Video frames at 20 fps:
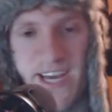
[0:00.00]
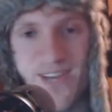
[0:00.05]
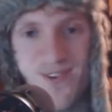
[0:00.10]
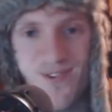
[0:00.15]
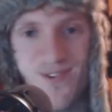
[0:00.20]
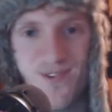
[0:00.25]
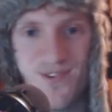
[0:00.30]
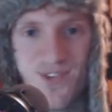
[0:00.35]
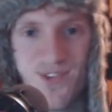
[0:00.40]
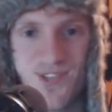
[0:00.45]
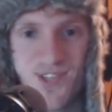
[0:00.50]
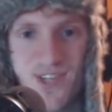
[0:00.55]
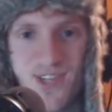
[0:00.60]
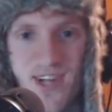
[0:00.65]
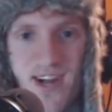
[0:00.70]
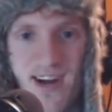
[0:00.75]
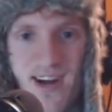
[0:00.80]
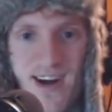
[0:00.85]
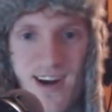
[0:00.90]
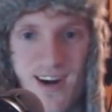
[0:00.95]
handles,
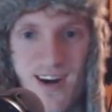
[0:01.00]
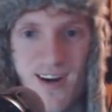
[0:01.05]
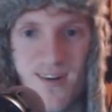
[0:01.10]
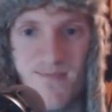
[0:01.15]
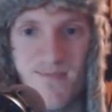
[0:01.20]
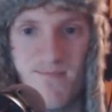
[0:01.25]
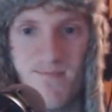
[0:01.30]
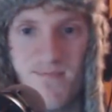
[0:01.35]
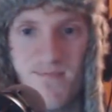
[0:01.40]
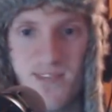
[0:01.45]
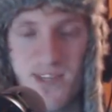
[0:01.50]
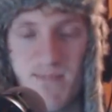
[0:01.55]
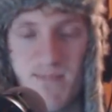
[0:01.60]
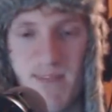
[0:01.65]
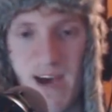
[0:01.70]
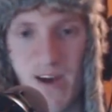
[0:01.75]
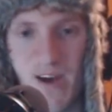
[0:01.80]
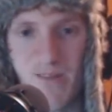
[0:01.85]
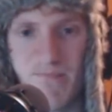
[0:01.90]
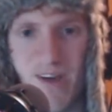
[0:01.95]

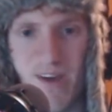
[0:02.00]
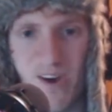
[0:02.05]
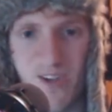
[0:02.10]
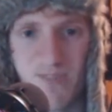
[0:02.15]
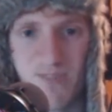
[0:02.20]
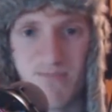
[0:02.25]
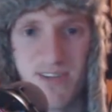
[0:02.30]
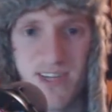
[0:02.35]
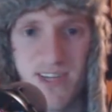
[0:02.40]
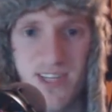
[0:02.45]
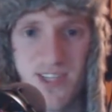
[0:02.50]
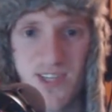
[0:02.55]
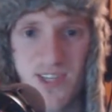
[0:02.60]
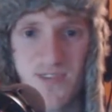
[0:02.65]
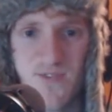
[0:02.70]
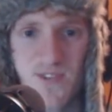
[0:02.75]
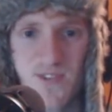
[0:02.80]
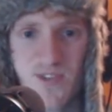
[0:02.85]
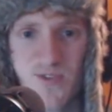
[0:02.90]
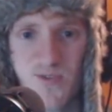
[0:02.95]
some out-of-bounds plays
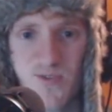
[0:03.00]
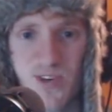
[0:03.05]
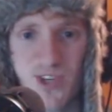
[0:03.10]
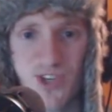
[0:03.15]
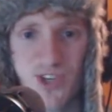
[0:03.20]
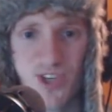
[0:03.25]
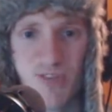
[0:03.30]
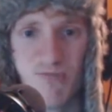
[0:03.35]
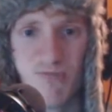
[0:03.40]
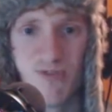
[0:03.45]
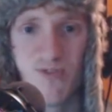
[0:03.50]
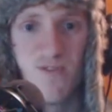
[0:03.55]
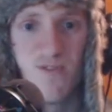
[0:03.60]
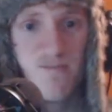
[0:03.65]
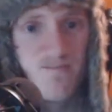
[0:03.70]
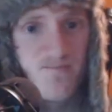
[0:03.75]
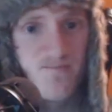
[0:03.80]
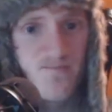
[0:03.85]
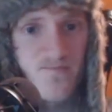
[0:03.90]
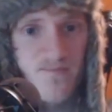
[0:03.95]
that was questionable.
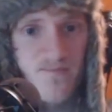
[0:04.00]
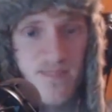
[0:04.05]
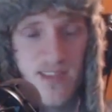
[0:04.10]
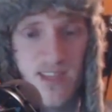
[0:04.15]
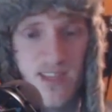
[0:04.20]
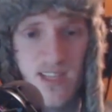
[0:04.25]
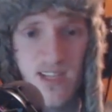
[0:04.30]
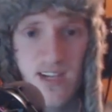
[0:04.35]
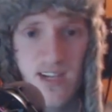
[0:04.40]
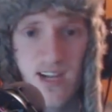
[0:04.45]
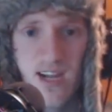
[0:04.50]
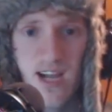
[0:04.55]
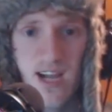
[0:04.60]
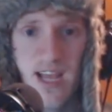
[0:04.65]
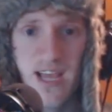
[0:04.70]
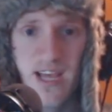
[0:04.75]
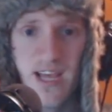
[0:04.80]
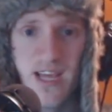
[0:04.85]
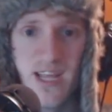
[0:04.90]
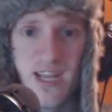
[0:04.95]

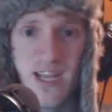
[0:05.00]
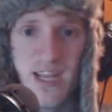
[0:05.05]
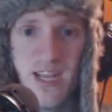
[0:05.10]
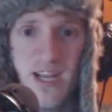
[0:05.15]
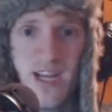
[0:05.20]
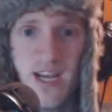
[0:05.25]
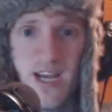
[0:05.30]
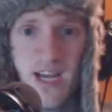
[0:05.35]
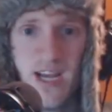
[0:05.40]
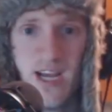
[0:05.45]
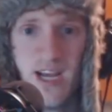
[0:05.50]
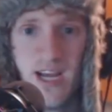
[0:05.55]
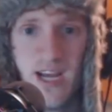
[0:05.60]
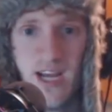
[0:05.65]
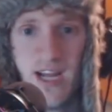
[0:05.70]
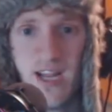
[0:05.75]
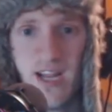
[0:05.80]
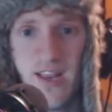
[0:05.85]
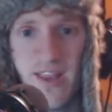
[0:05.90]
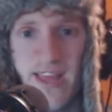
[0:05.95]
And
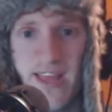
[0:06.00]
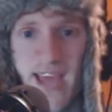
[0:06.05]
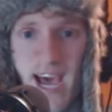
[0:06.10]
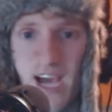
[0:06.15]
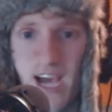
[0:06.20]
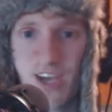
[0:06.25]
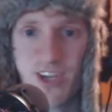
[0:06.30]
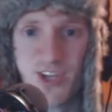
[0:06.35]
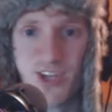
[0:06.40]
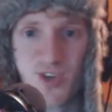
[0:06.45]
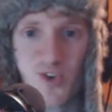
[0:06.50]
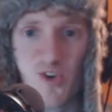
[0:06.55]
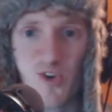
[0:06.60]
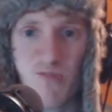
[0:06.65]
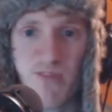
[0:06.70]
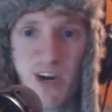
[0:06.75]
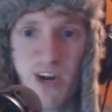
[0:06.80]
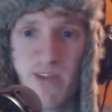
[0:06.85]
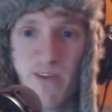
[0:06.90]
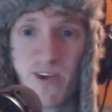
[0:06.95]
they had
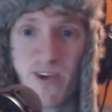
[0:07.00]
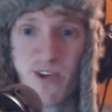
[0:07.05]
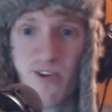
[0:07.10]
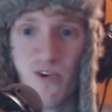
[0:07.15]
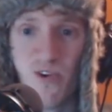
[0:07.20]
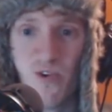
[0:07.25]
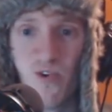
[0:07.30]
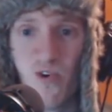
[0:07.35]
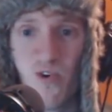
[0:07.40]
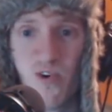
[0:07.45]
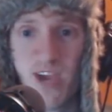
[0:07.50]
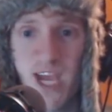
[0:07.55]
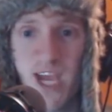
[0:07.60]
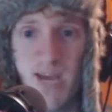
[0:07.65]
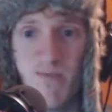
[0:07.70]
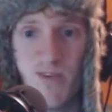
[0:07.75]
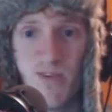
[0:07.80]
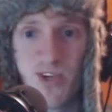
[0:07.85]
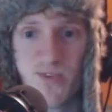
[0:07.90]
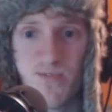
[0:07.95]
control pretty much the whole
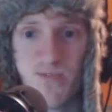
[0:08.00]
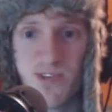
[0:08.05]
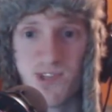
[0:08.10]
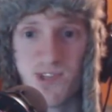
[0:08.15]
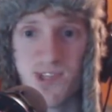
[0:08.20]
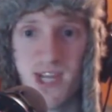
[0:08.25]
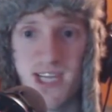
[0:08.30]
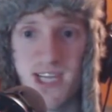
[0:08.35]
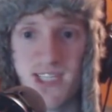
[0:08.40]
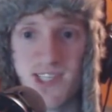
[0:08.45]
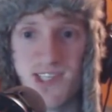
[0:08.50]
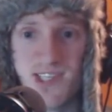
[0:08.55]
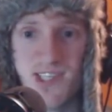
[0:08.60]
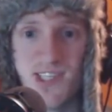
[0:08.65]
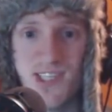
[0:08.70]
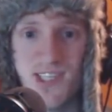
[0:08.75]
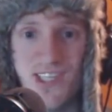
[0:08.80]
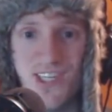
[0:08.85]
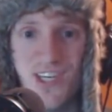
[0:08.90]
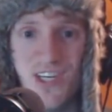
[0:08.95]
game, which was nice to
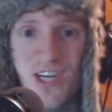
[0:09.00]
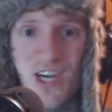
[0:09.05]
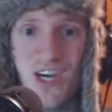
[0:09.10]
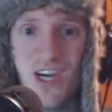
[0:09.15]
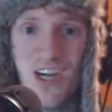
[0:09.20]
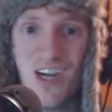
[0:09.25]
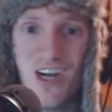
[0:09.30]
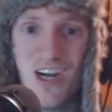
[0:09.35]
see.